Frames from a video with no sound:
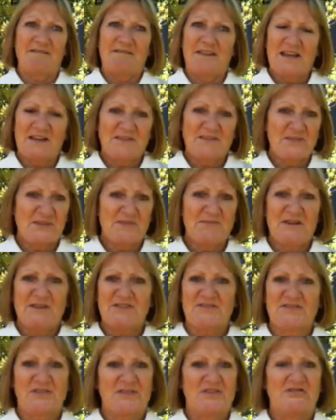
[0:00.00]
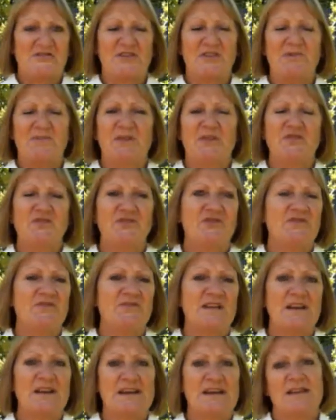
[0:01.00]
thanks very much for that, Rhonda, because you've
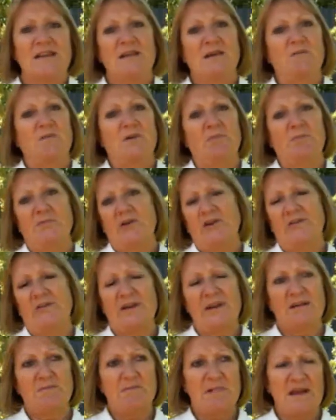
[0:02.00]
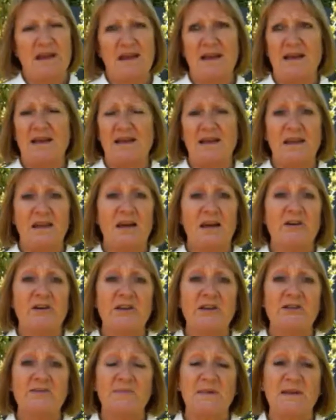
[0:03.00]
done nothing but motivate me and
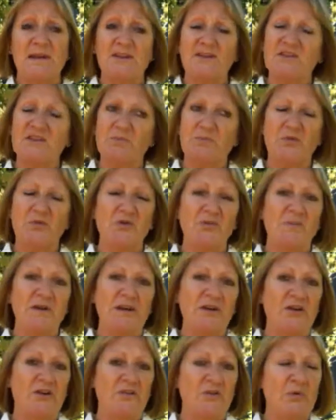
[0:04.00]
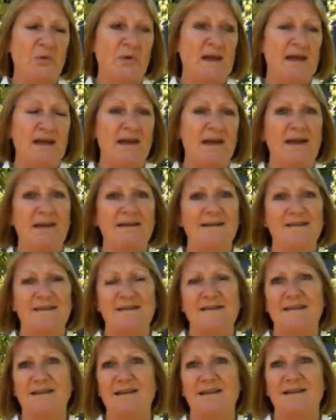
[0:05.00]
encourage me and support me along the way.
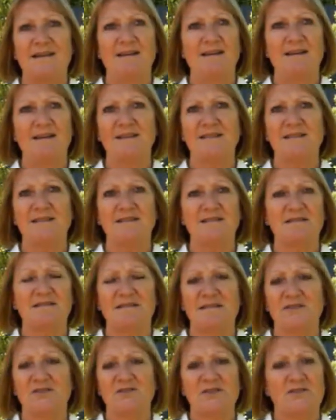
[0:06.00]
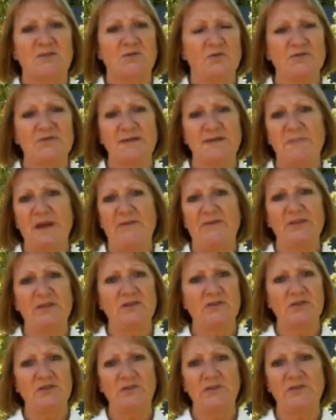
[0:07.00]
And it's, it's just awesome having the
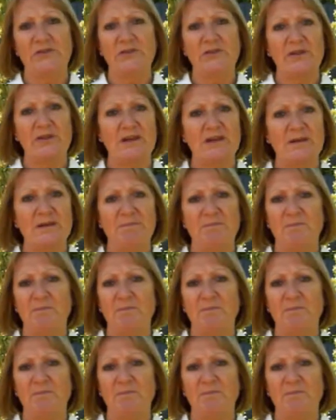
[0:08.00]
two of you there